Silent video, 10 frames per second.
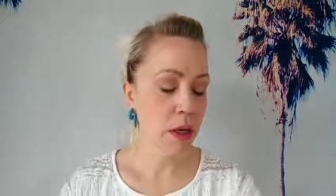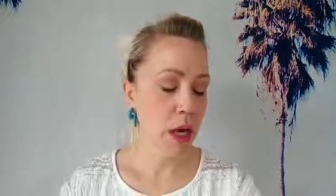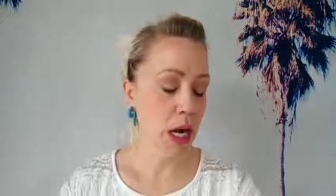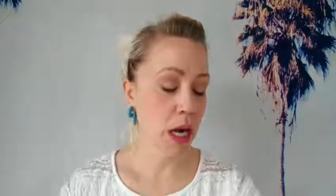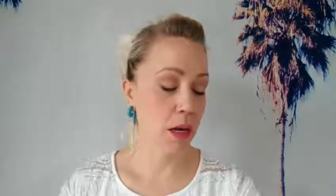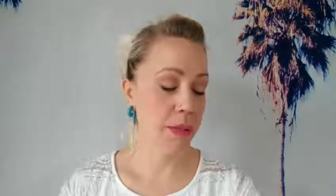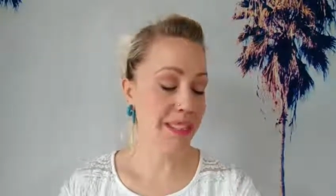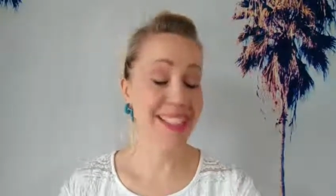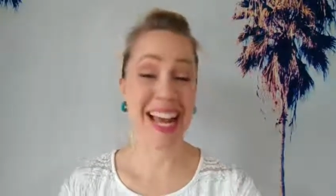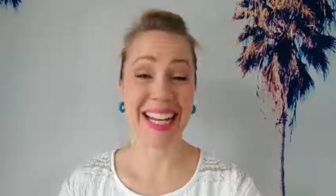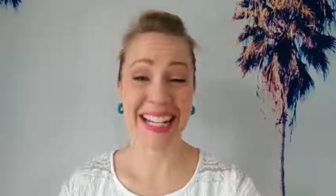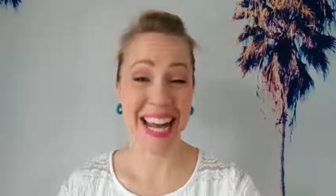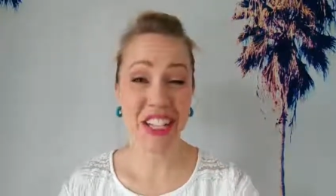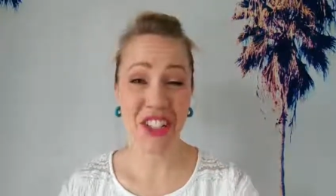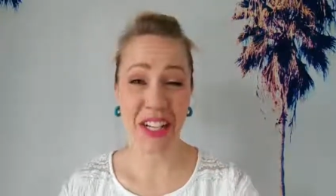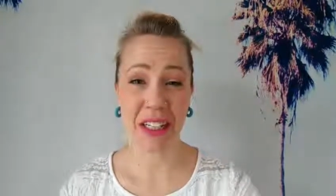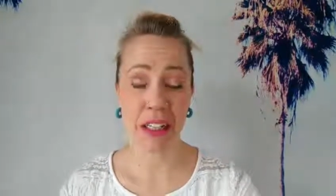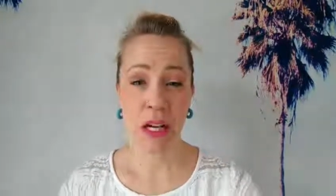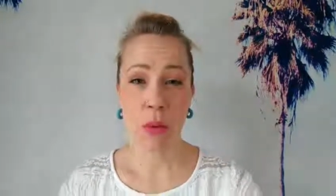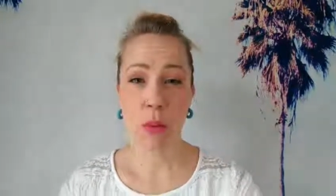Um, stagnation,
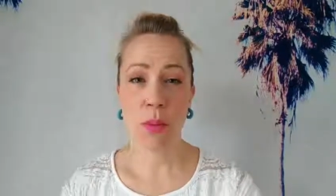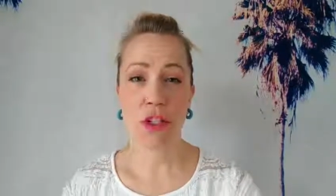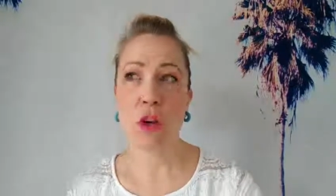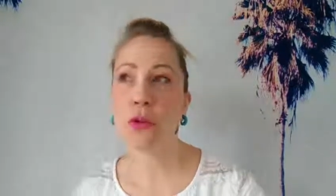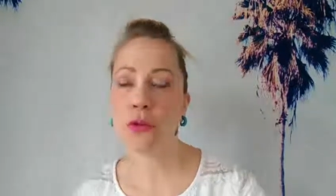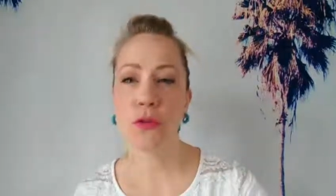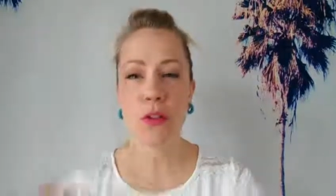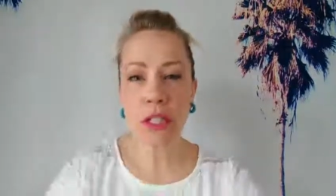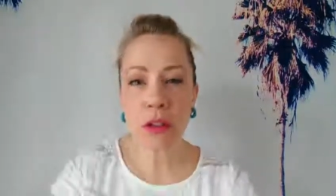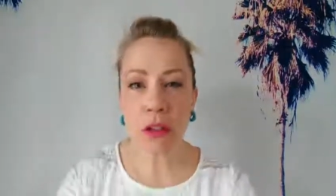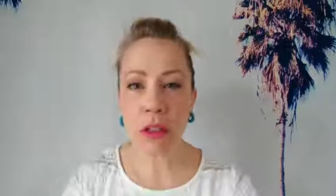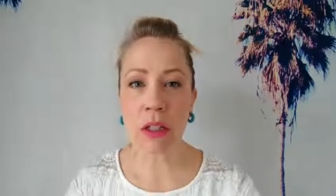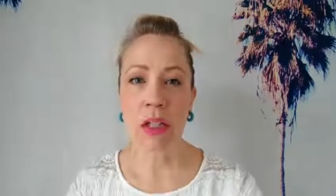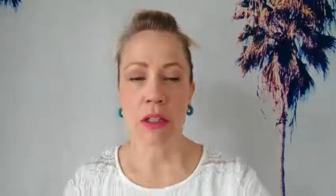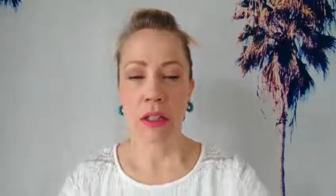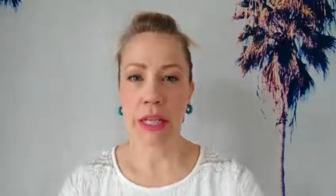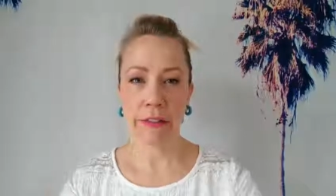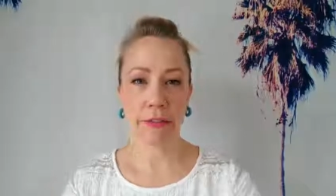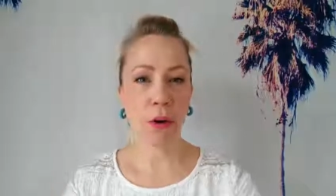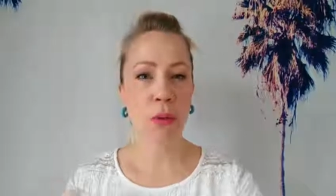when we don't feel like
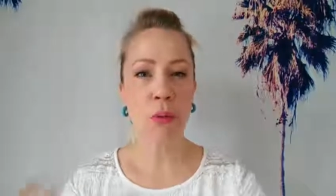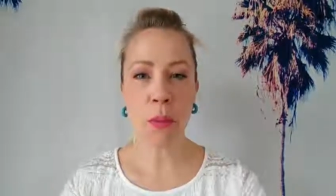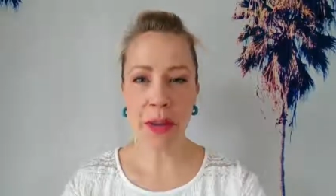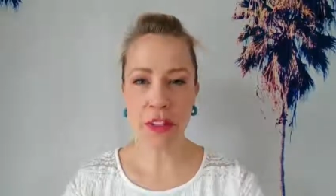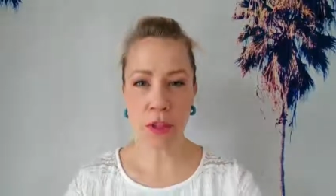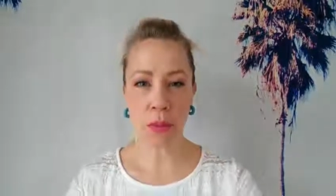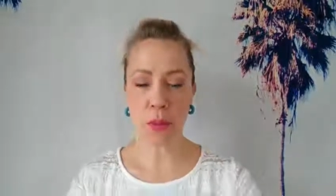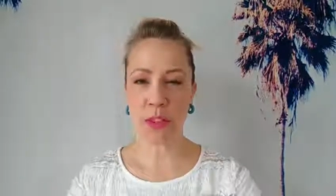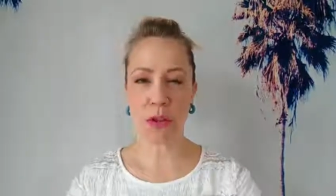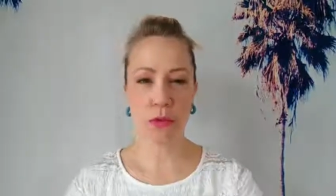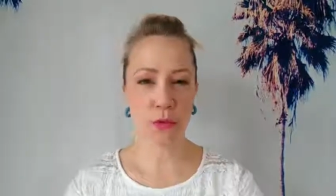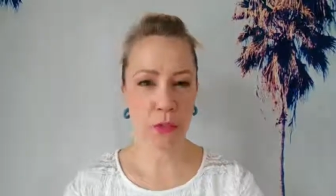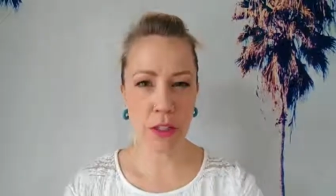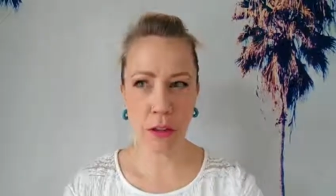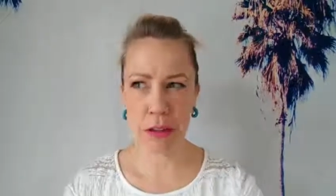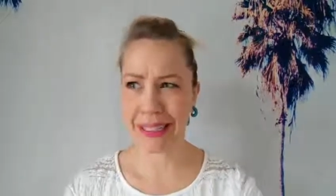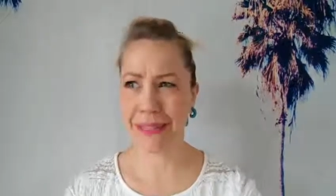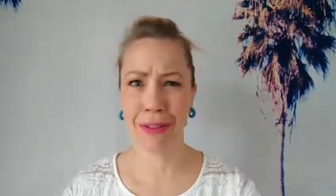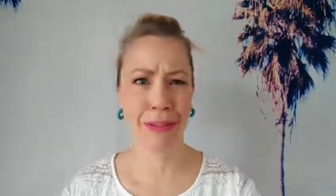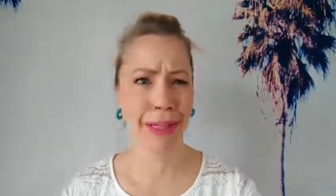forward momentum, when we don't feel
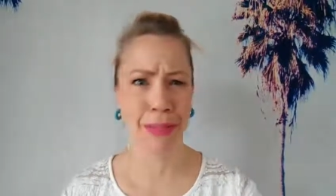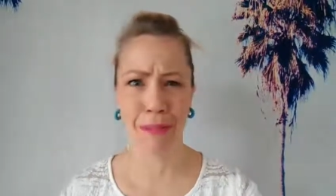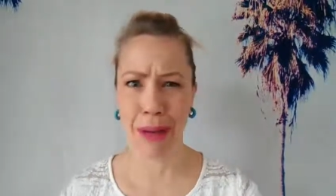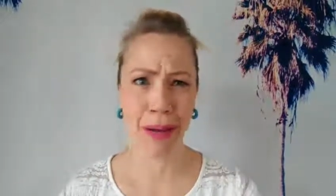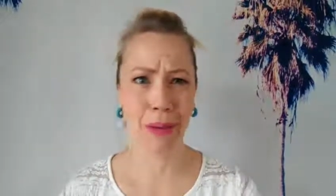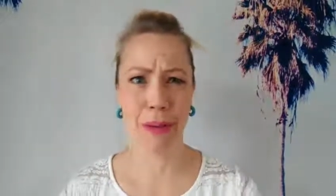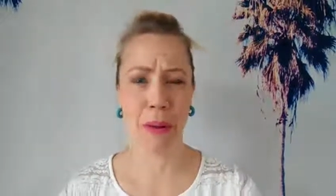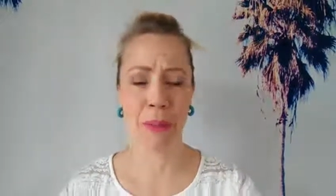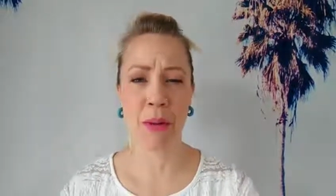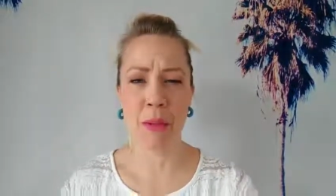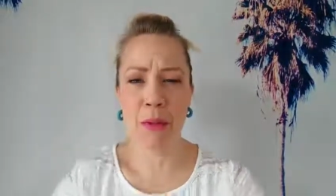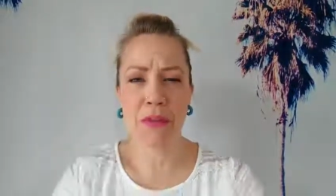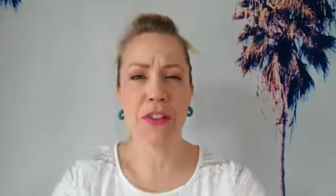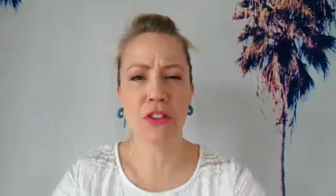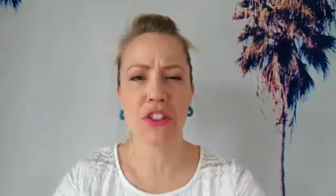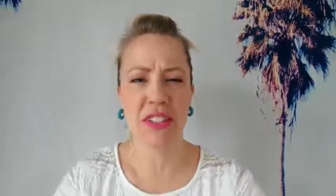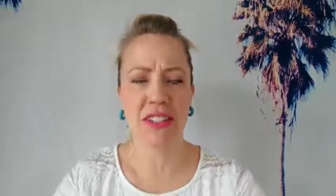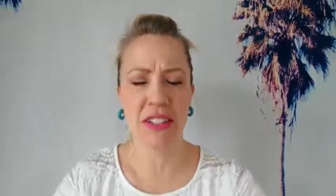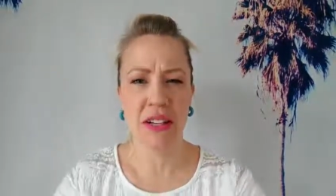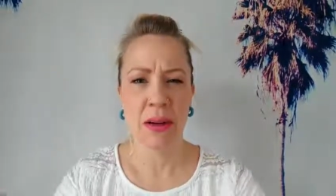even like backward momentum, mm when we feel
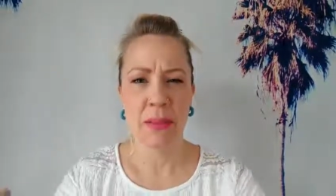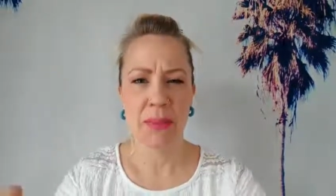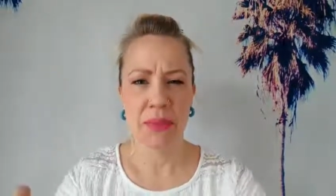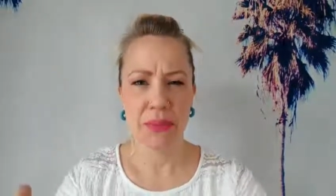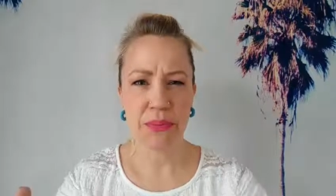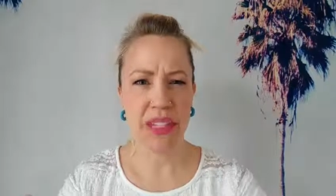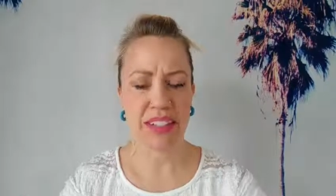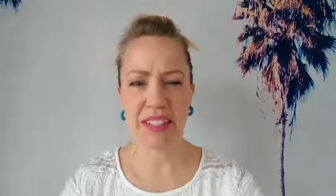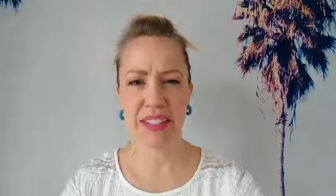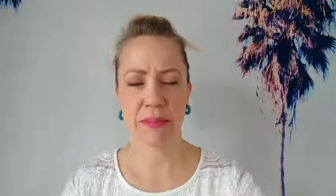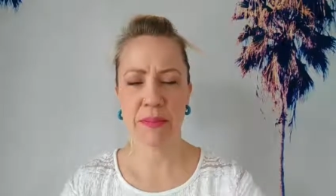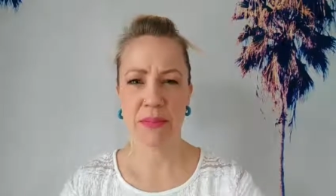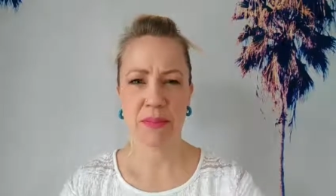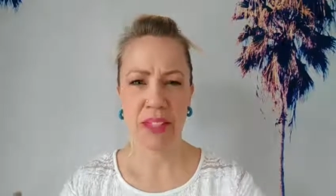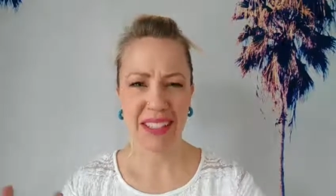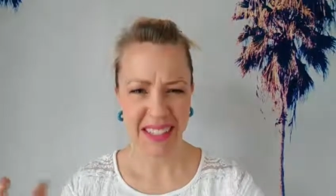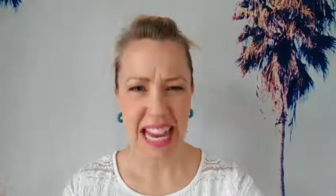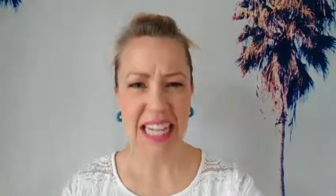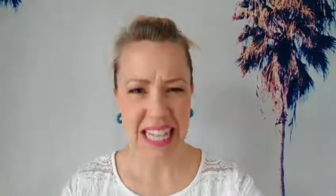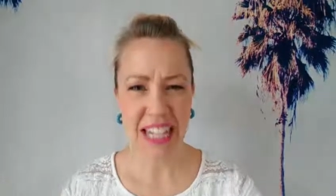just this
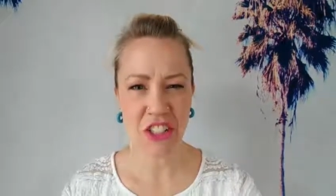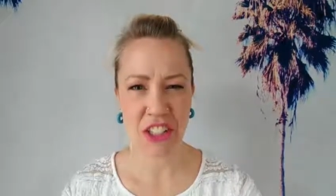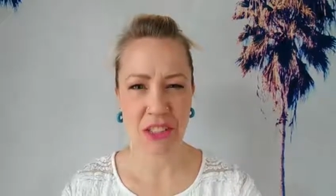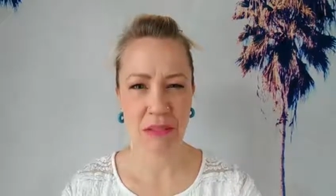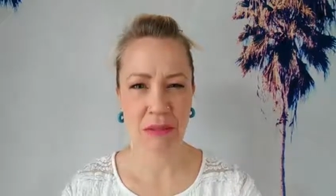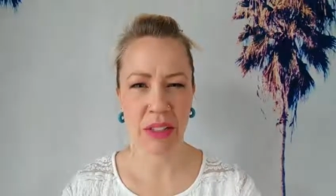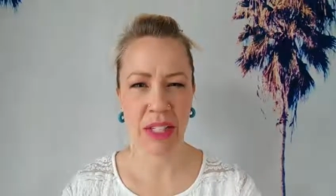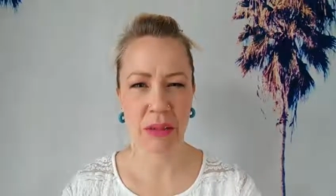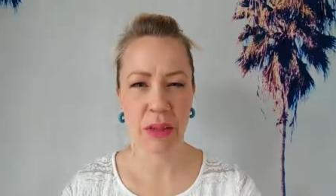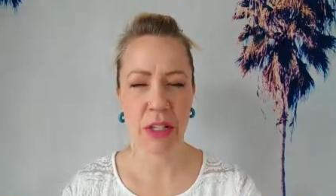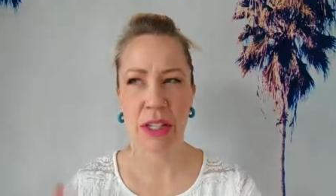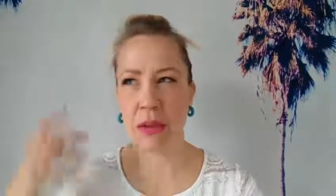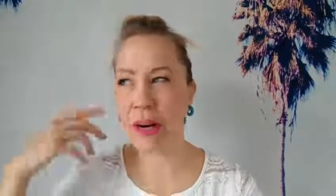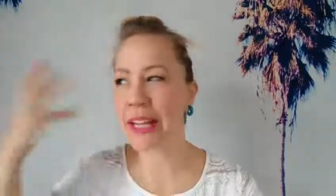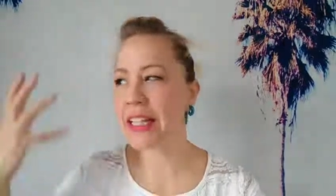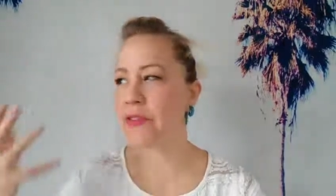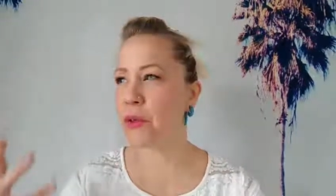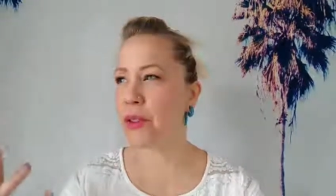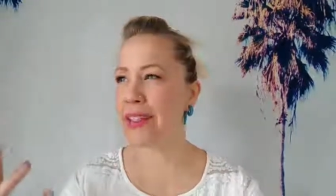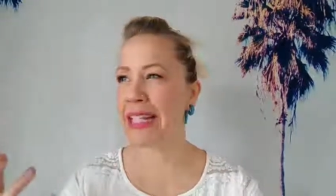stagnation. Like when you think when I think of the
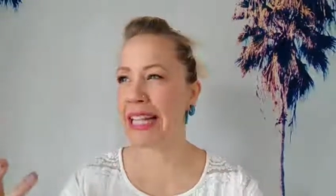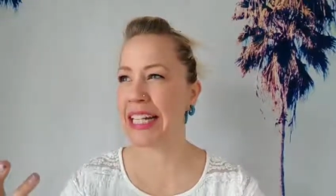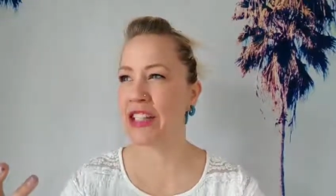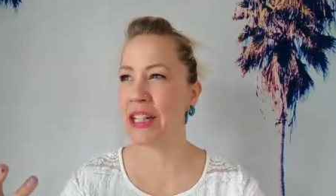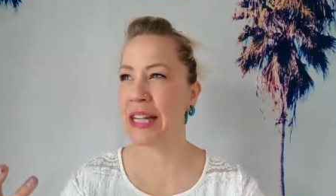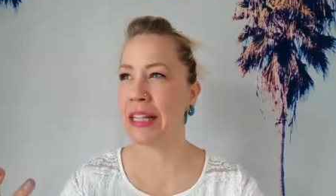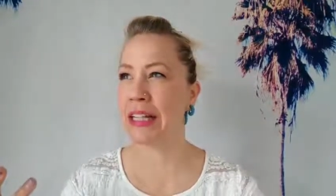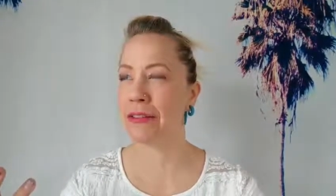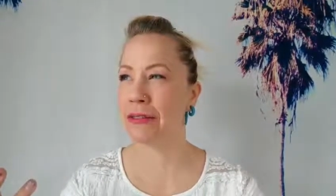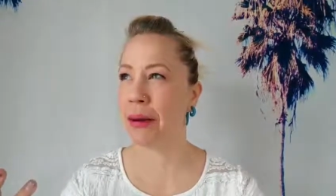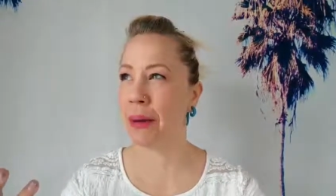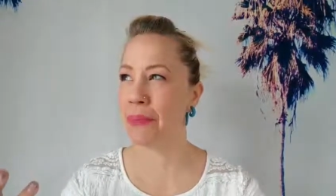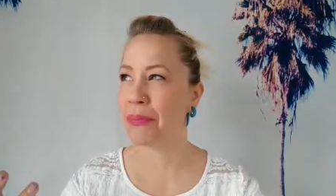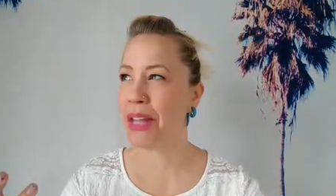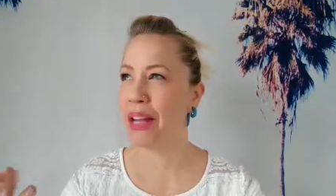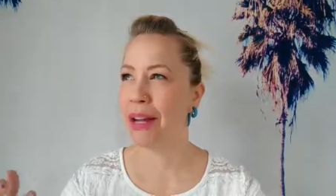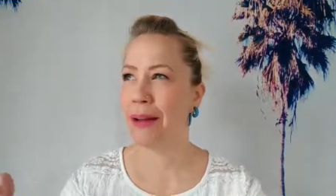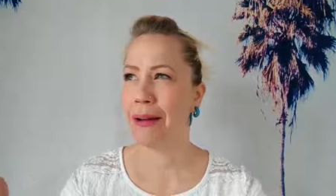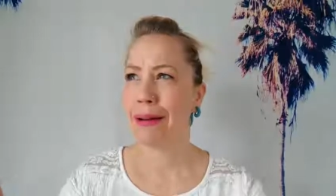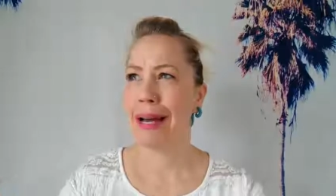word stagnation, I think of um,
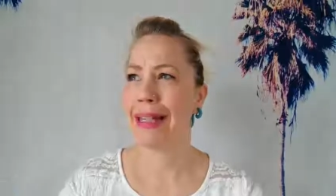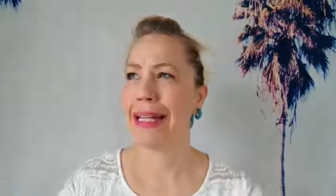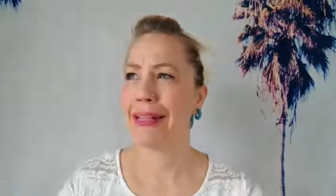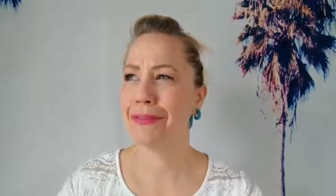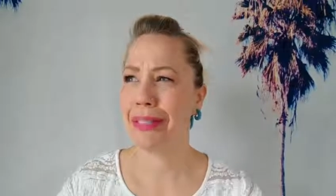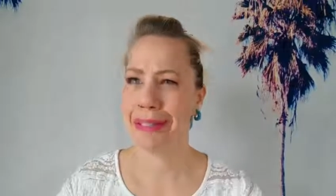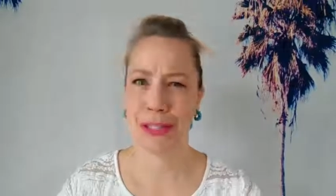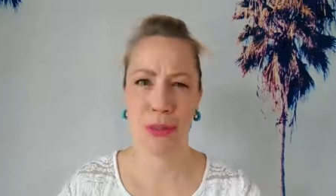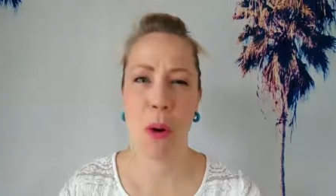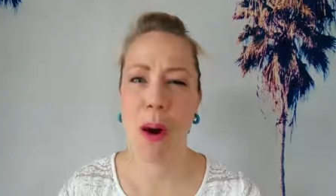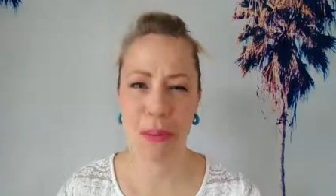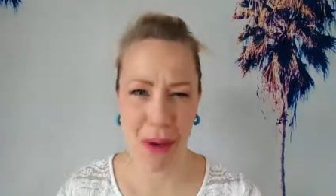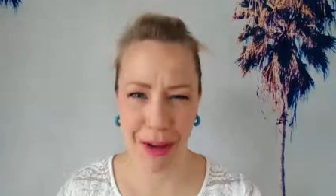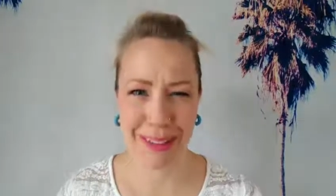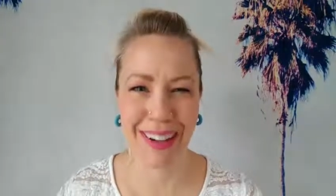I think of like swamp water,